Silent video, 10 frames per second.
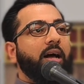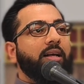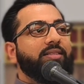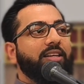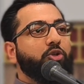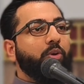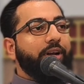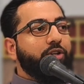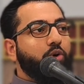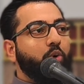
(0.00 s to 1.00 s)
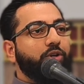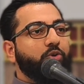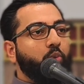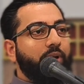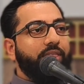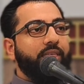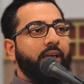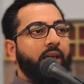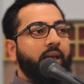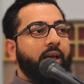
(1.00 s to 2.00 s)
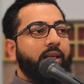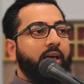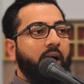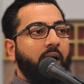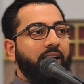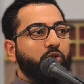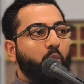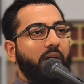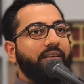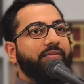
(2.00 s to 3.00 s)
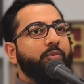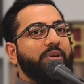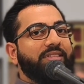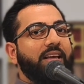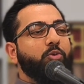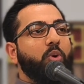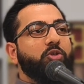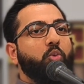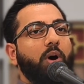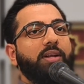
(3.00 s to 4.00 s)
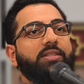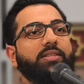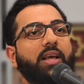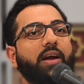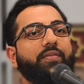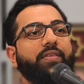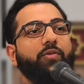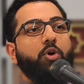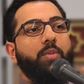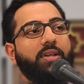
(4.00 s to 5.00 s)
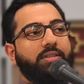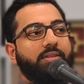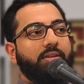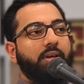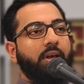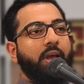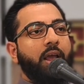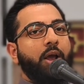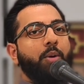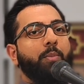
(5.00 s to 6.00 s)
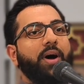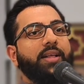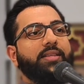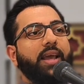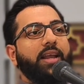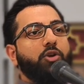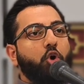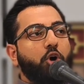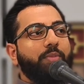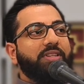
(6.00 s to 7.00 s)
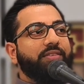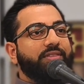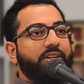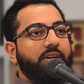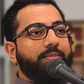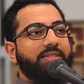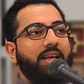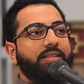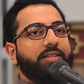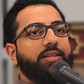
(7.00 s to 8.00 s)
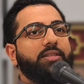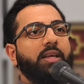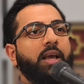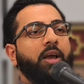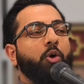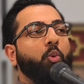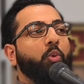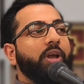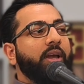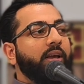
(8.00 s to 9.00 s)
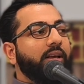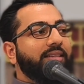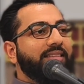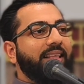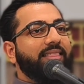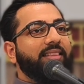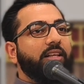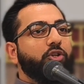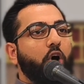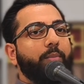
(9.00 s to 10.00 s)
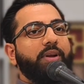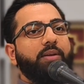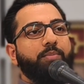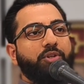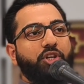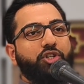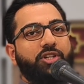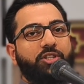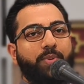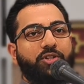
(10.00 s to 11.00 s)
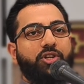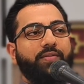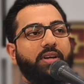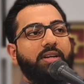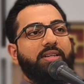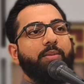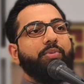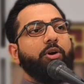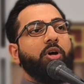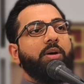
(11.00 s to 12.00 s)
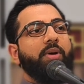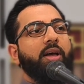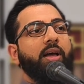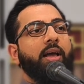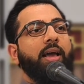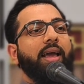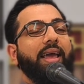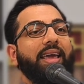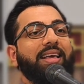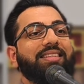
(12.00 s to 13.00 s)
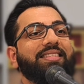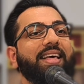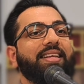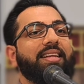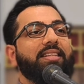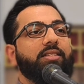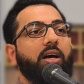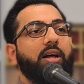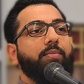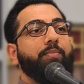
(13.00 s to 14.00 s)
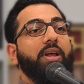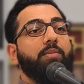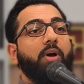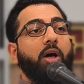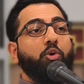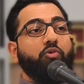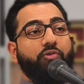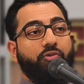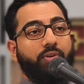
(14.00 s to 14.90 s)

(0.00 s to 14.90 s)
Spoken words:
sexual intercourse with his wife, we said was once every 4 months. But in normative circumstances, we said that the dominant position, especially of the contemporary ulama, is that it is done bil ma'ruf,